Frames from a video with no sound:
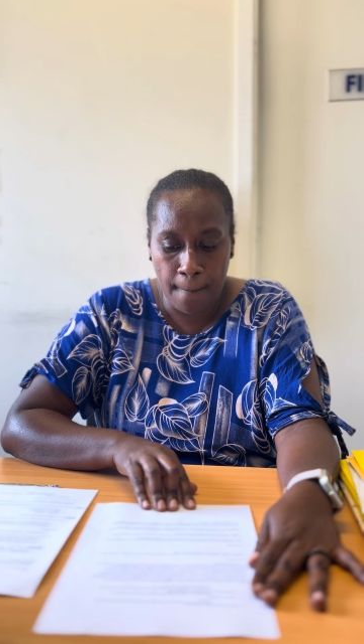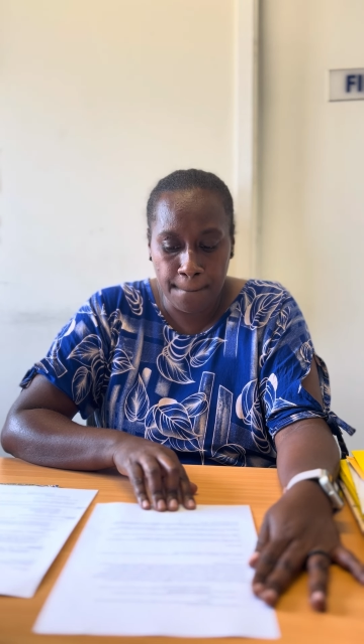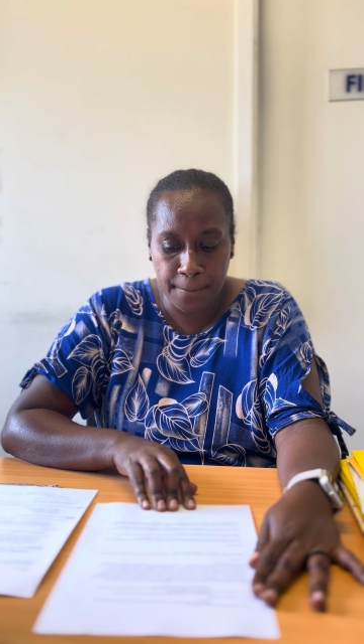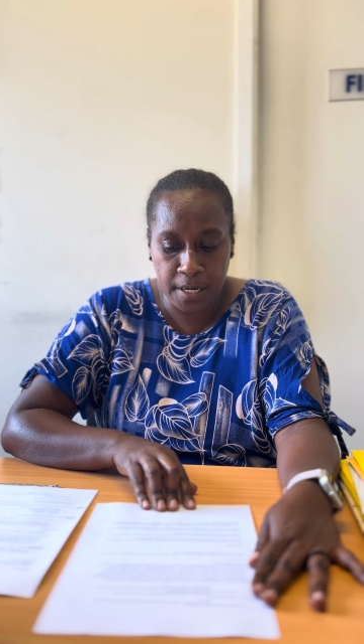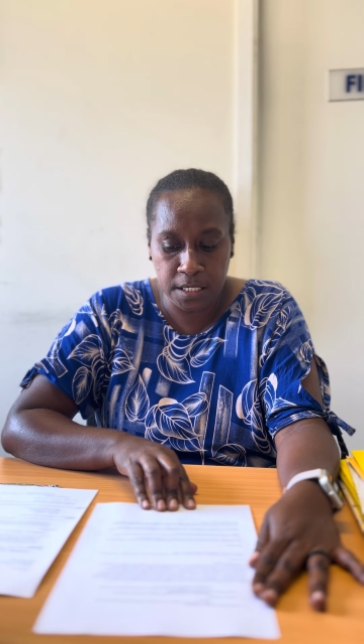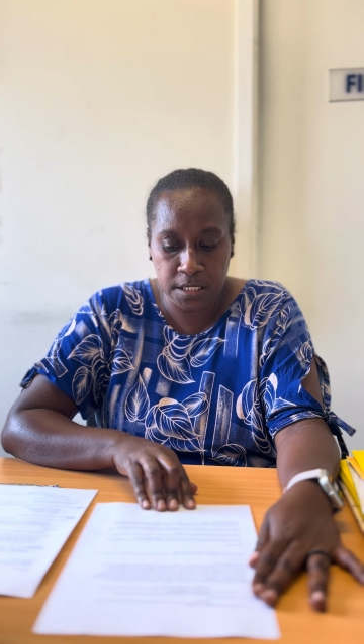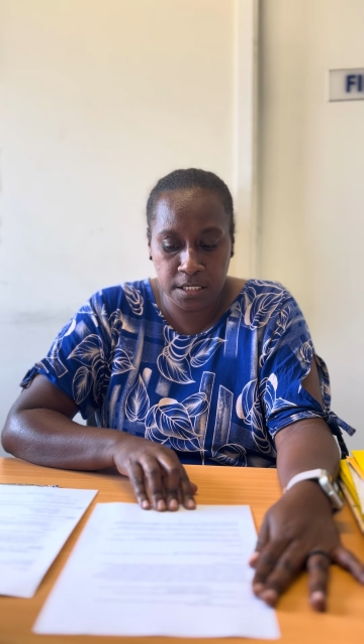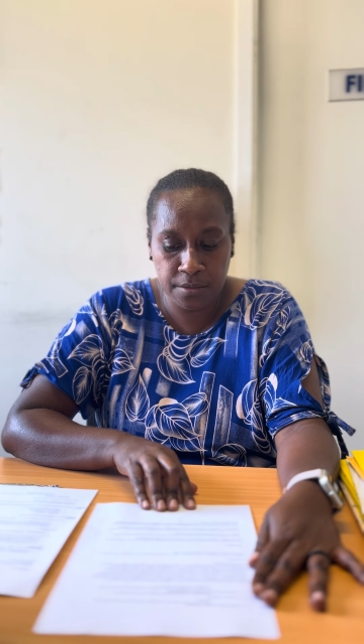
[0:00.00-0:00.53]

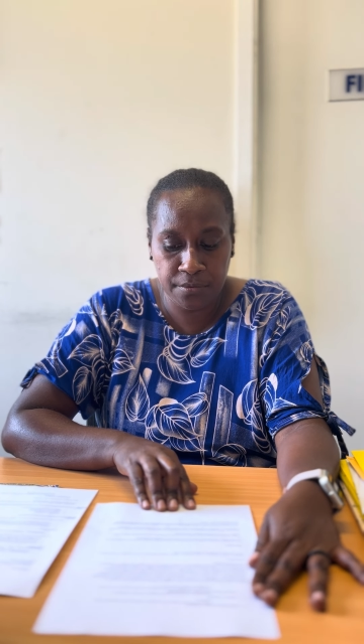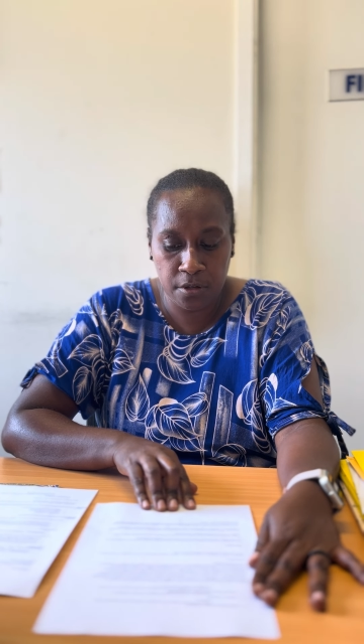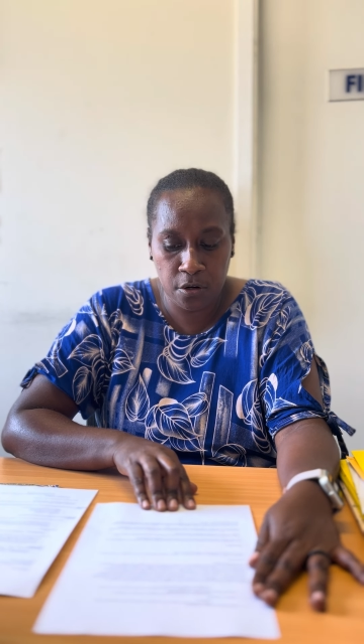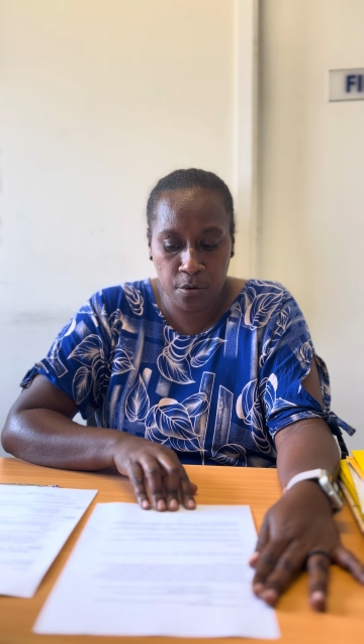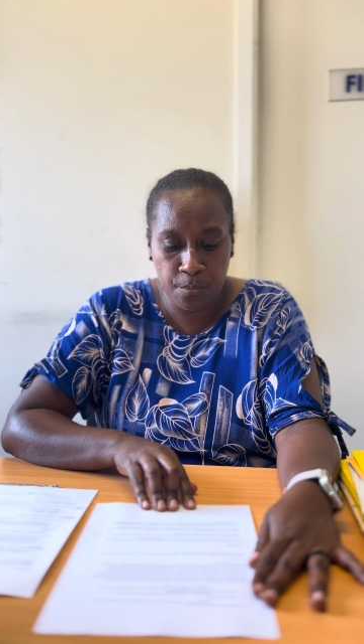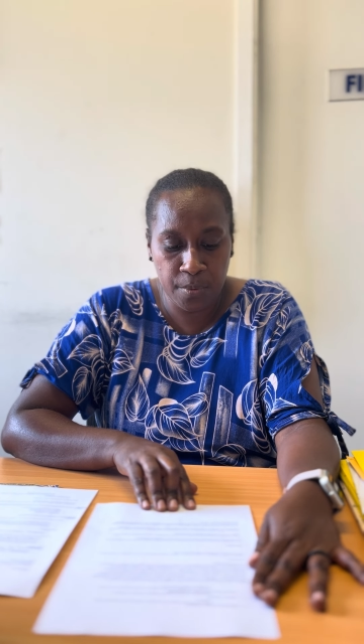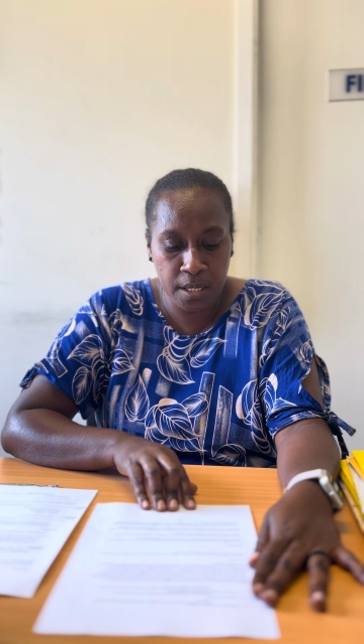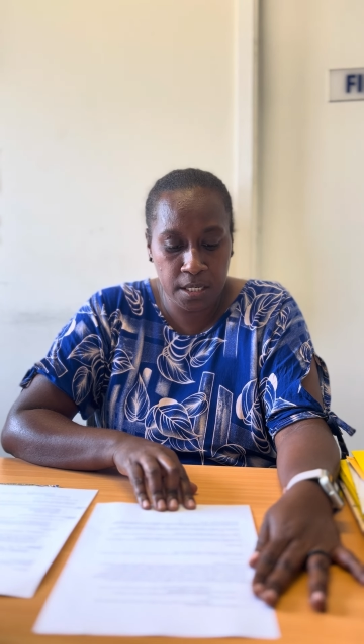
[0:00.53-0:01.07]
but
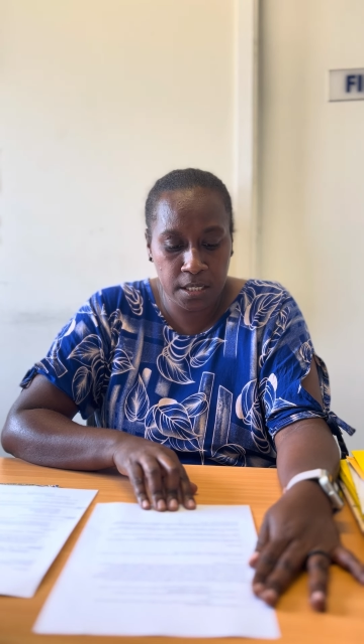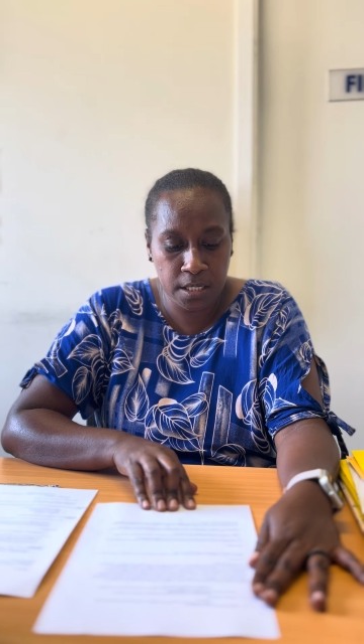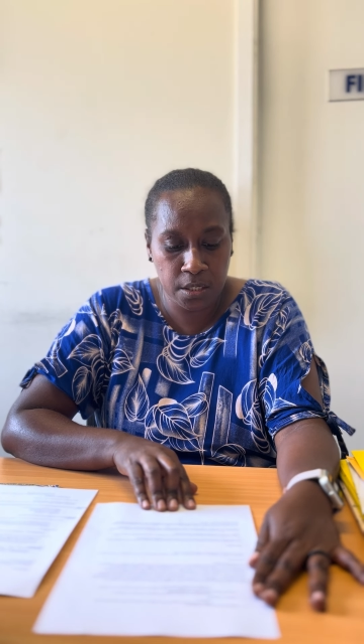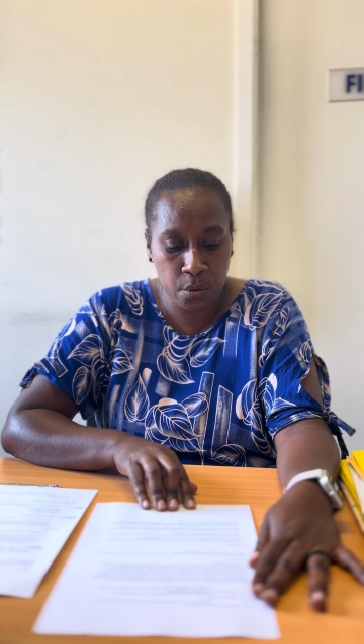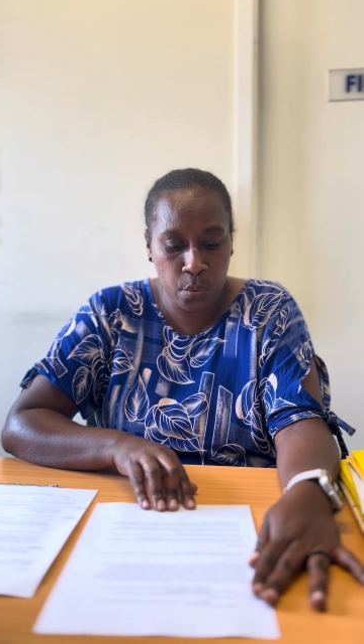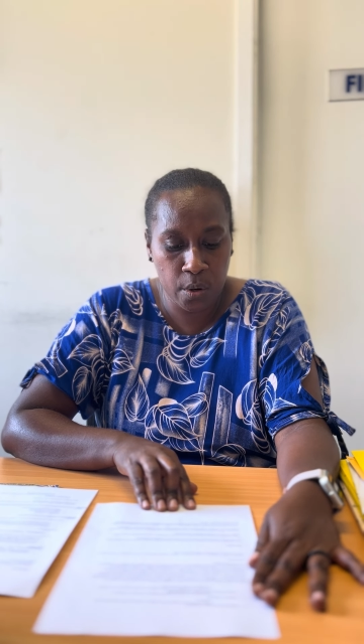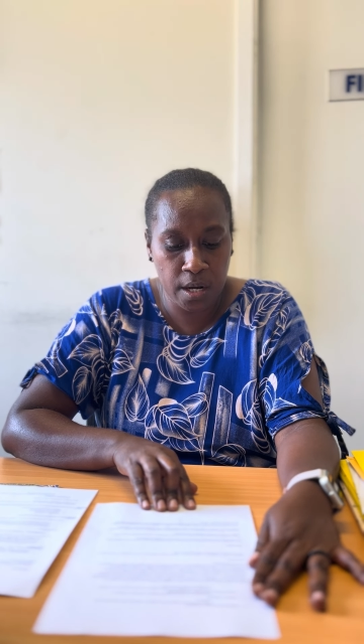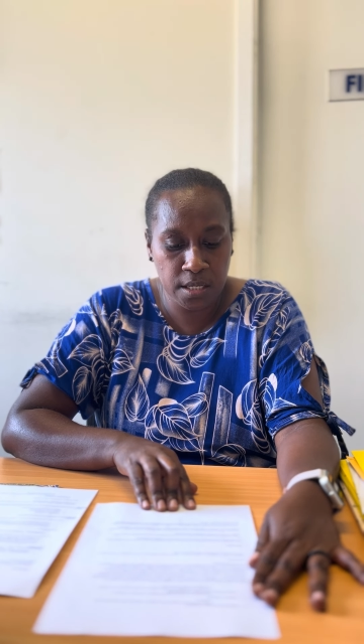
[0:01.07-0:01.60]
development
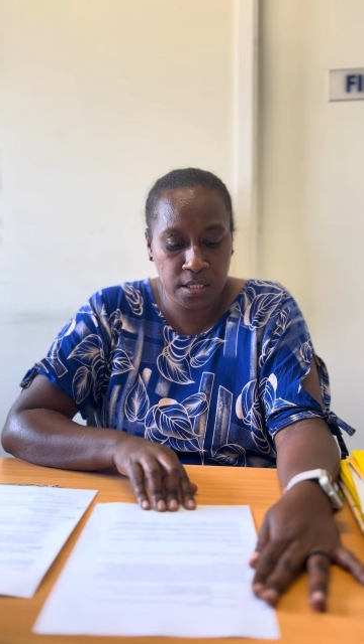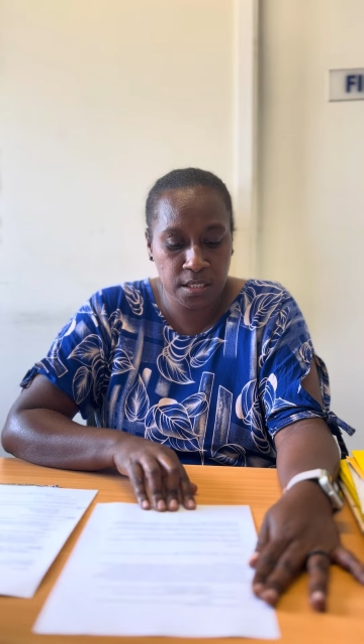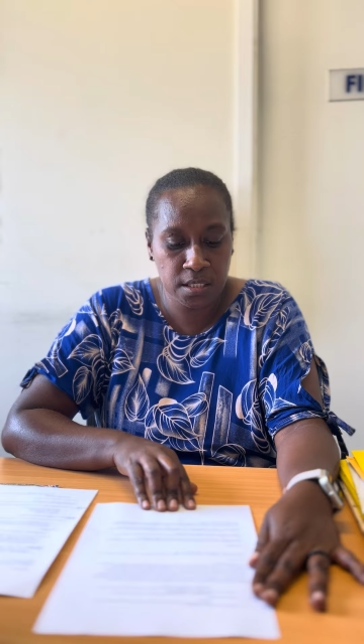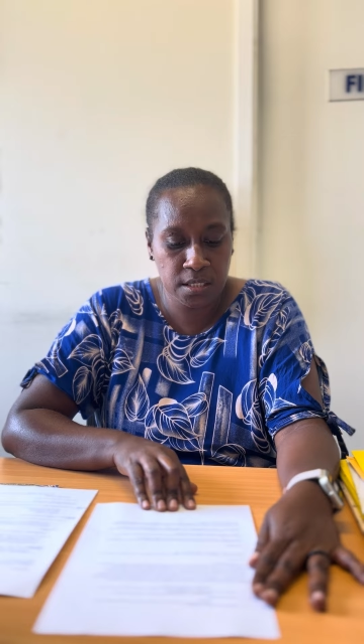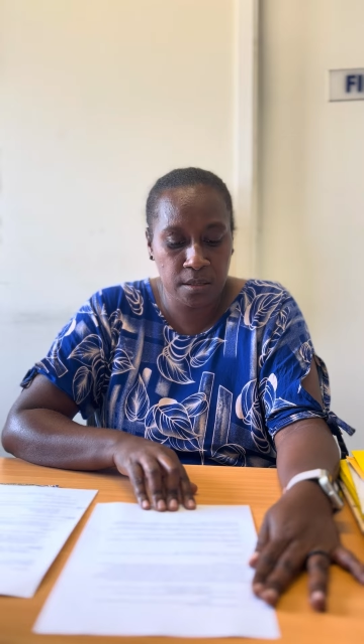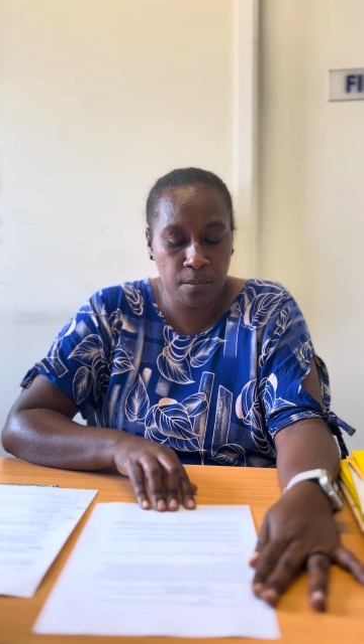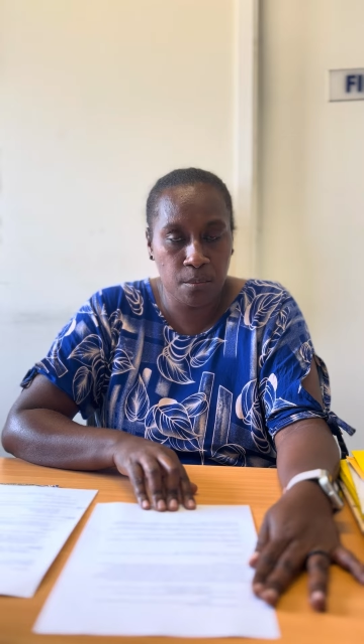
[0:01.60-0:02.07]
requires